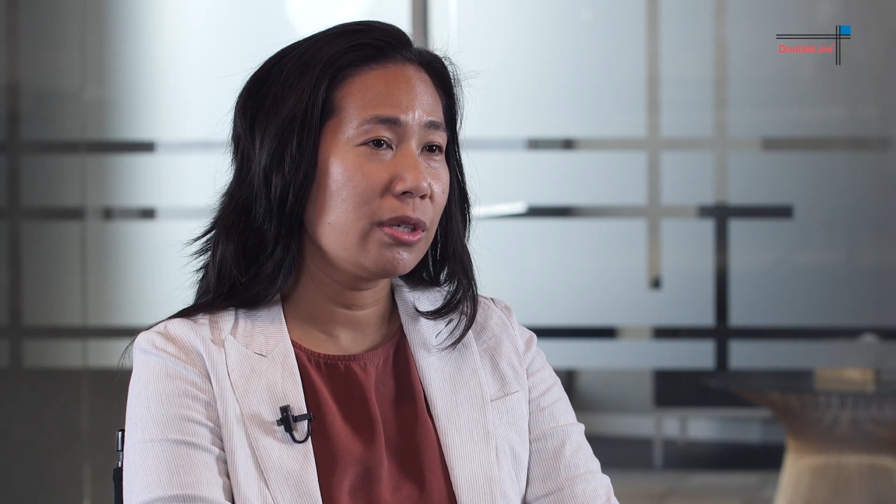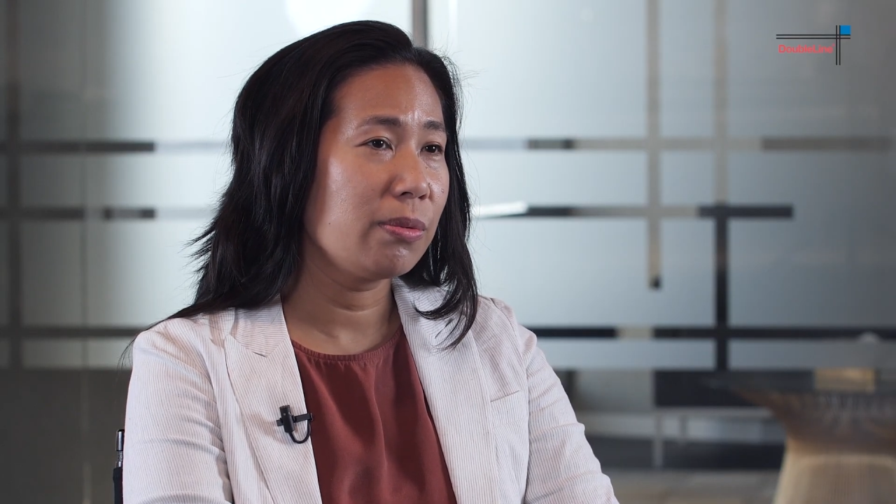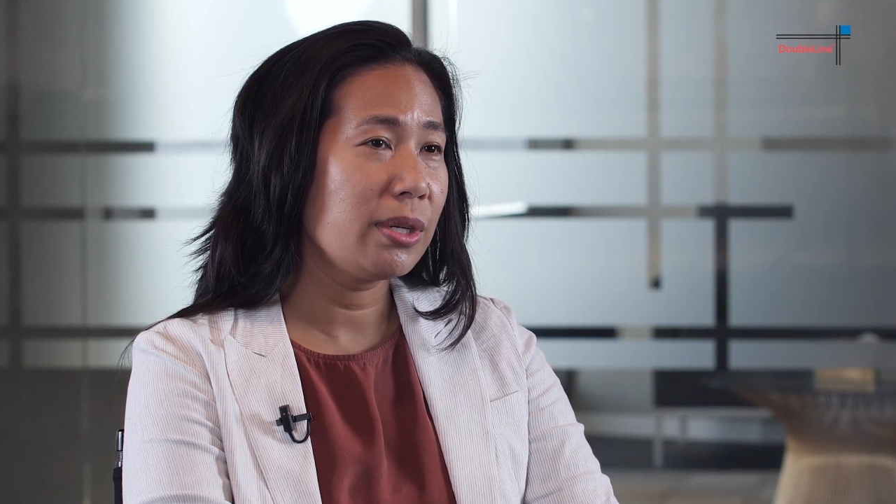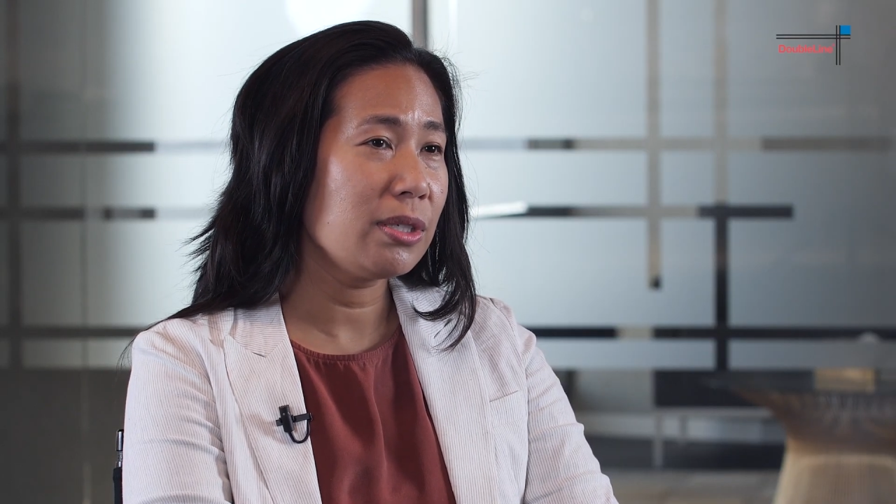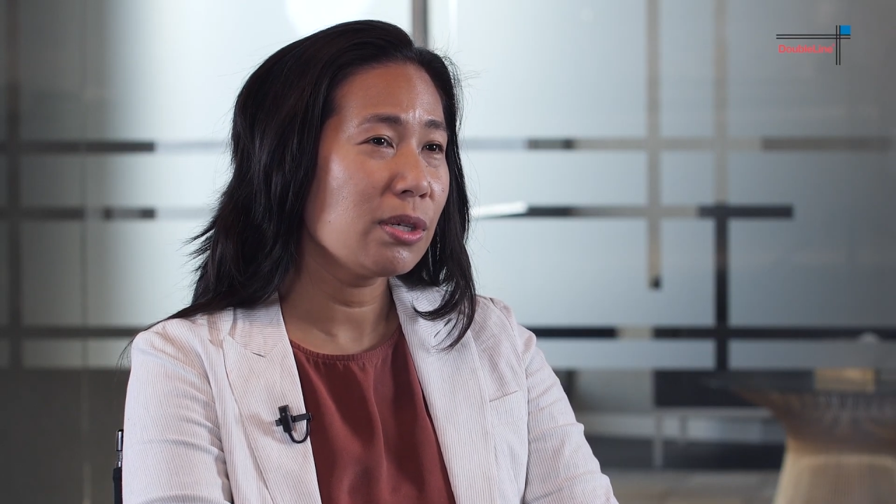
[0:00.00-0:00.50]

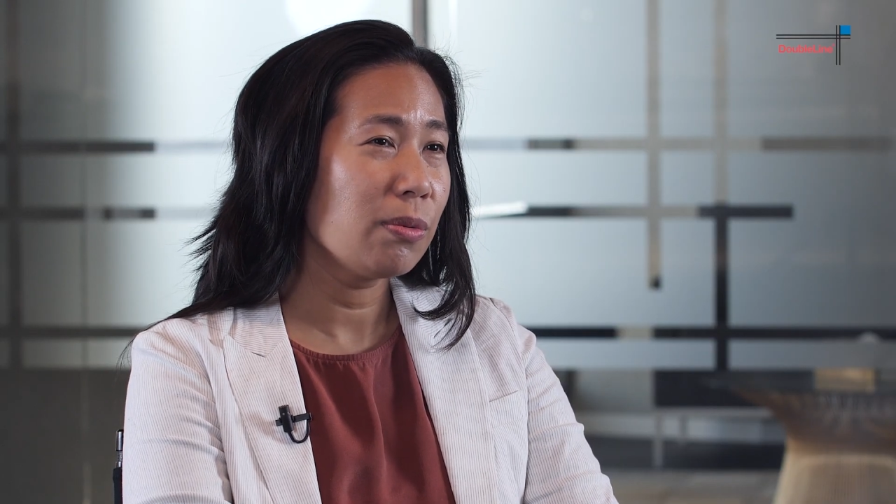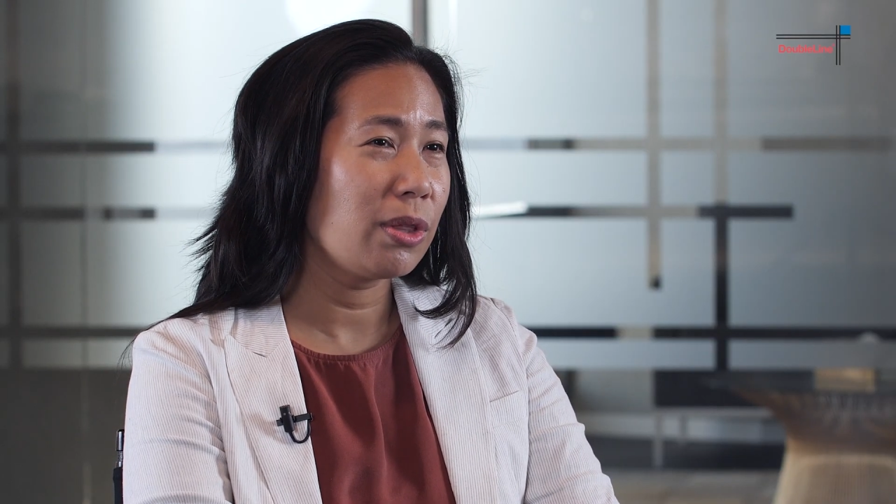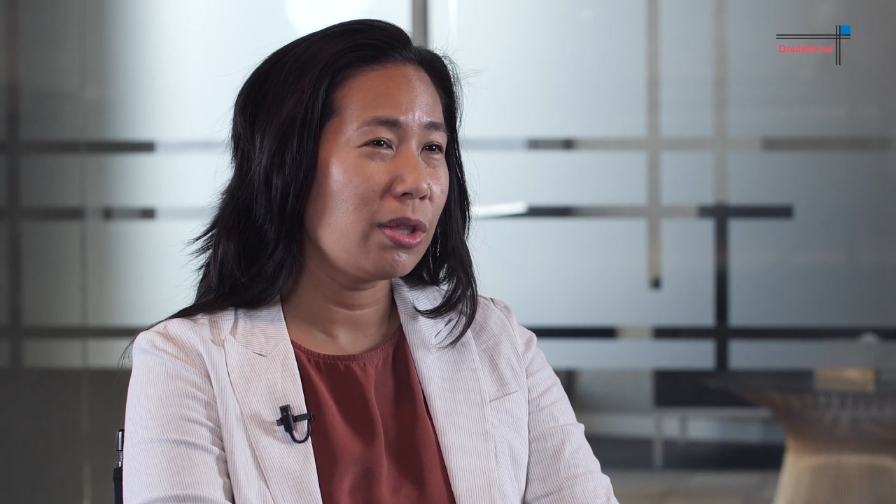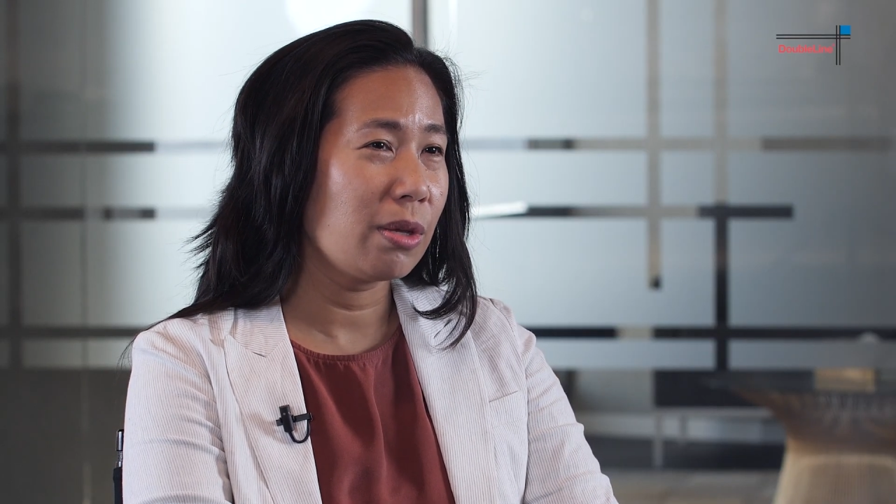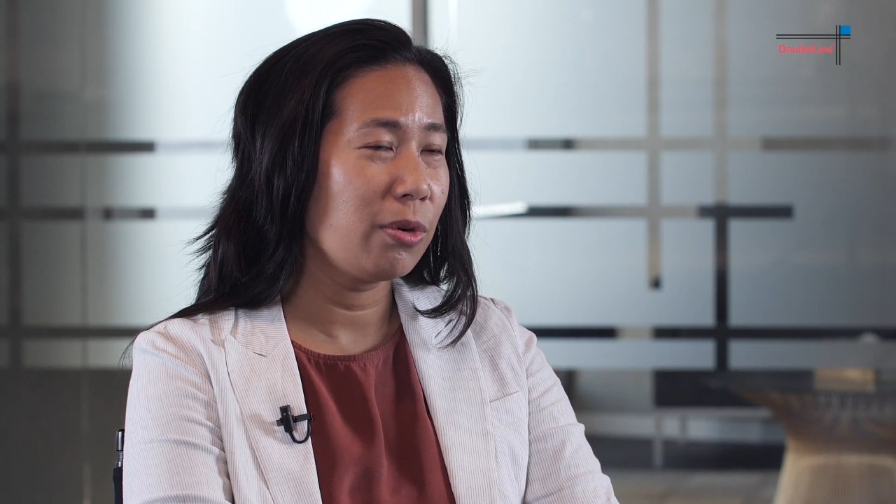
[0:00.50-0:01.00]
risk
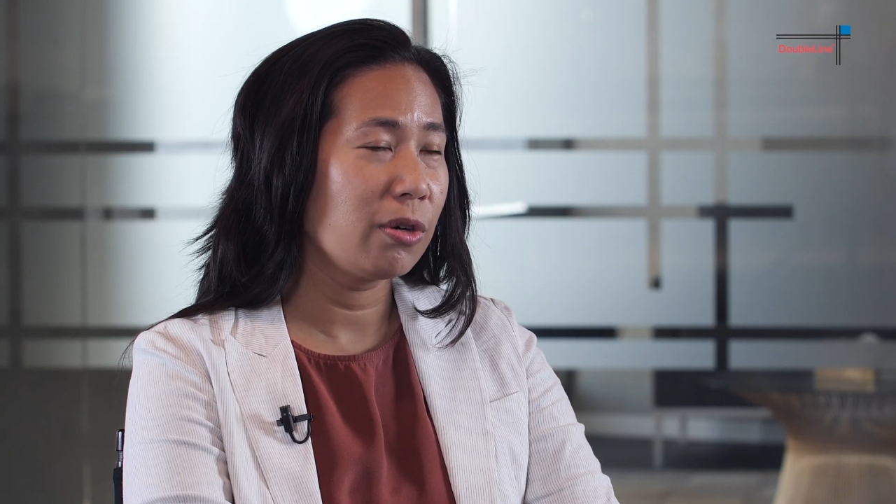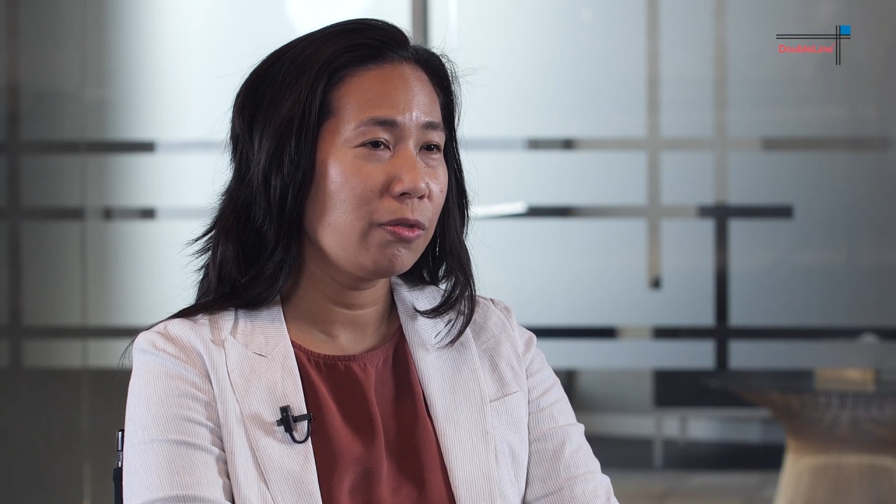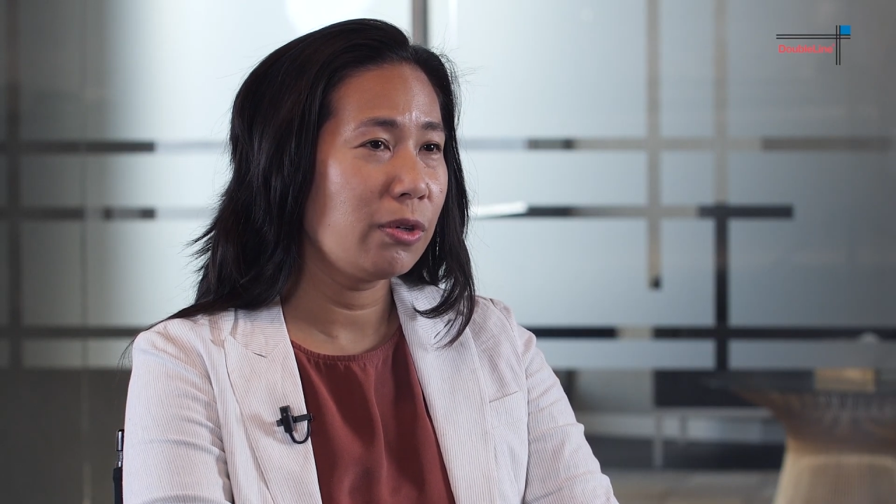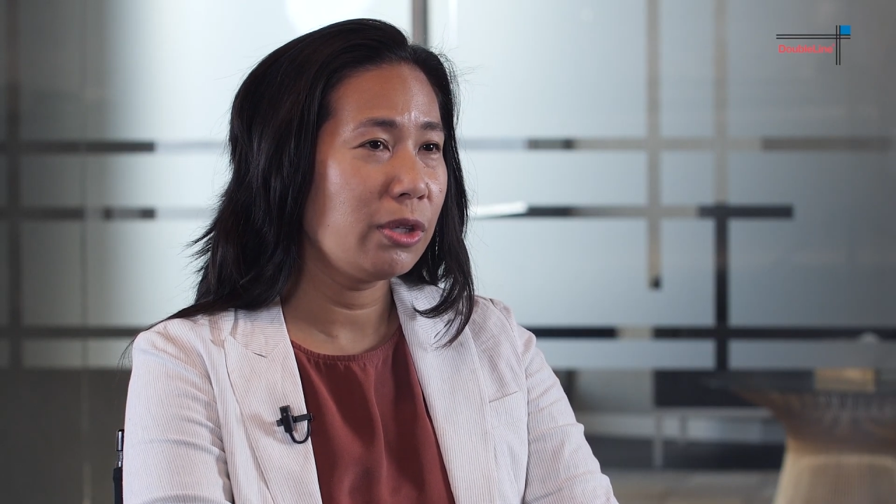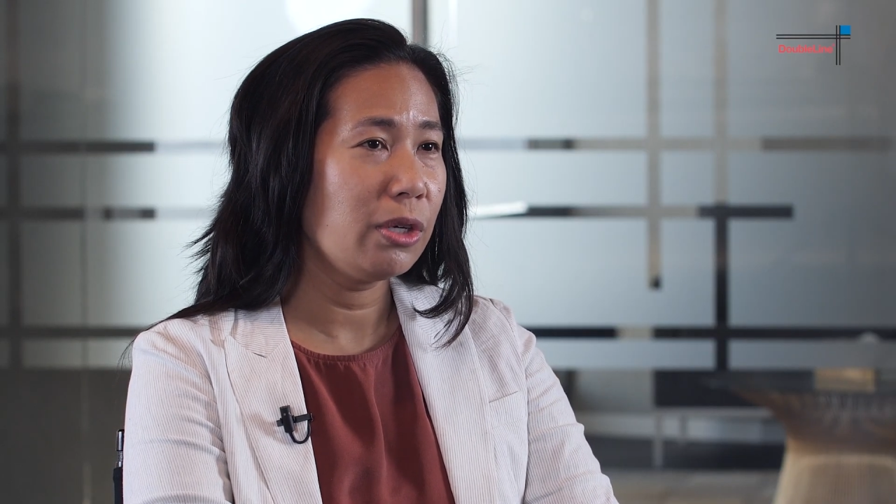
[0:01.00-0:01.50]
within the
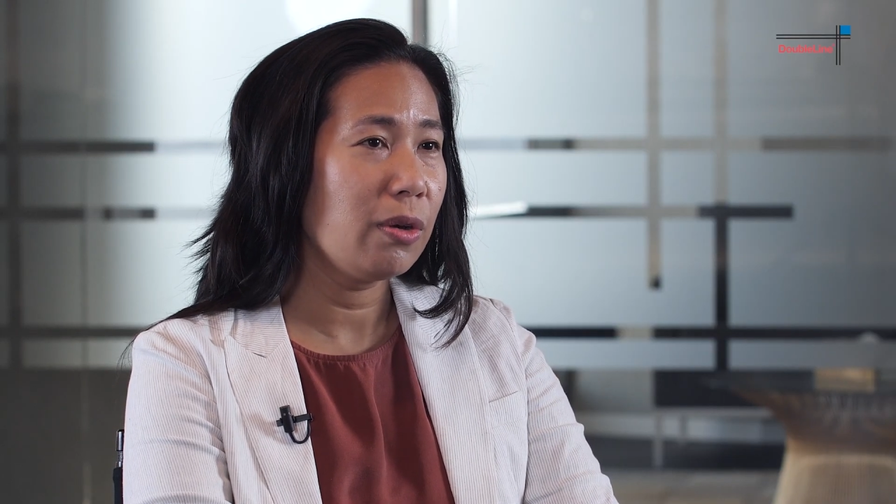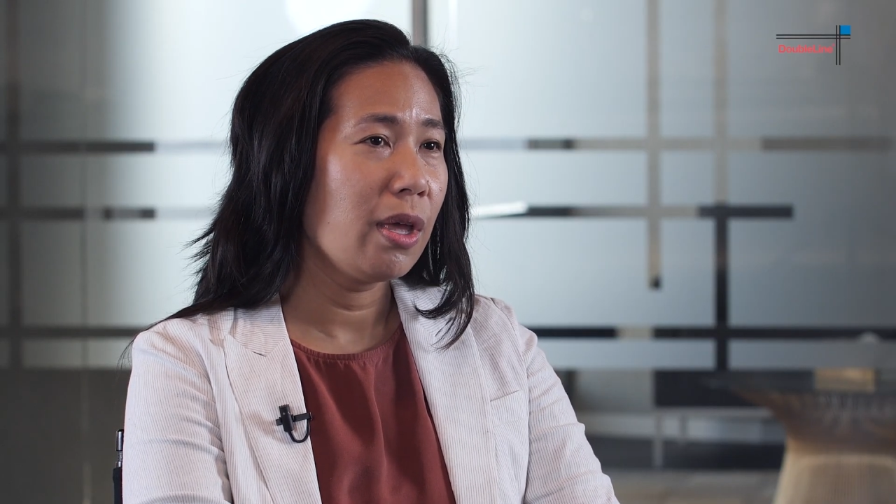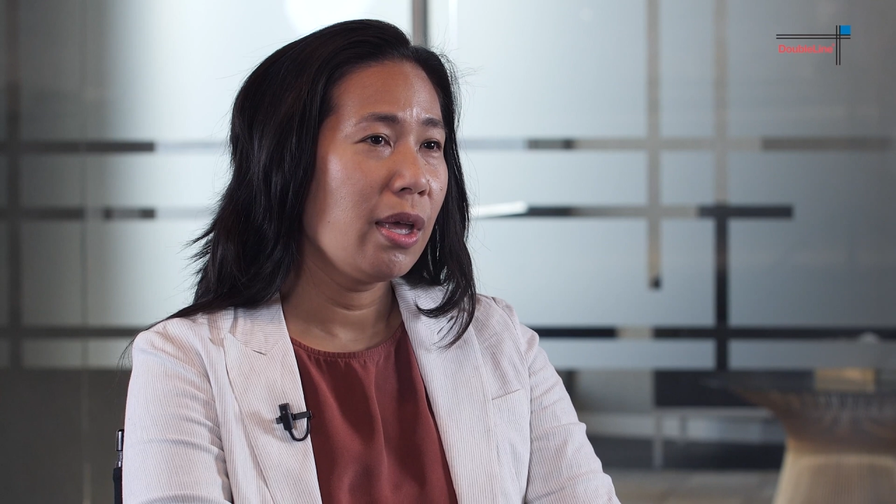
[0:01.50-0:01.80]
portfolio,